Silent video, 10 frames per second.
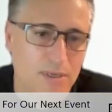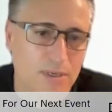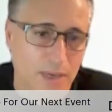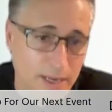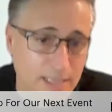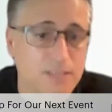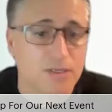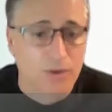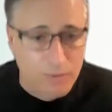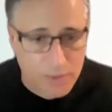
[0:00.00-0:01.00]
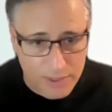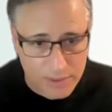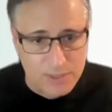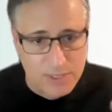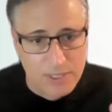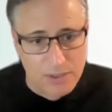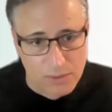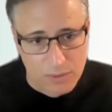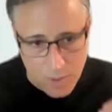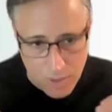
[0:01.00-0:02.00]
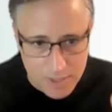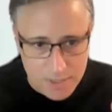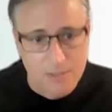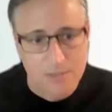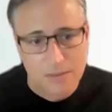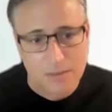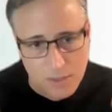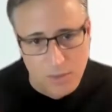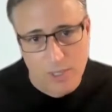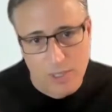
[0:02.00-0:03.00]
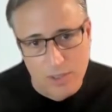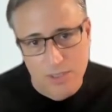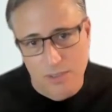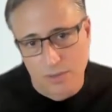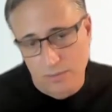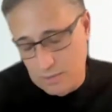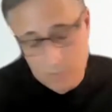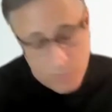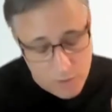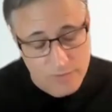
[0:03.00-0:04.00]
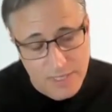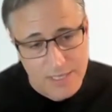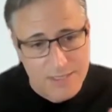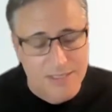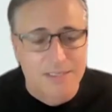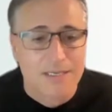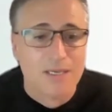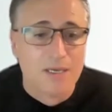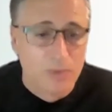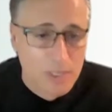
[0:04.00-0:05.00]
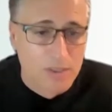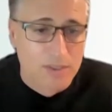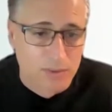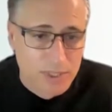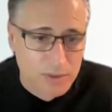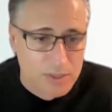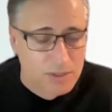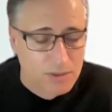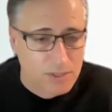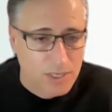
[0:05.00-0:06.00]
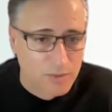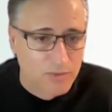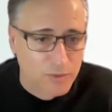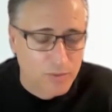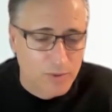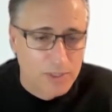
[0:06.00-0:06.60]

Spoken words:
And as you are reducing your cost, you will also, in most of the cases, will also reduce your carbon footprint.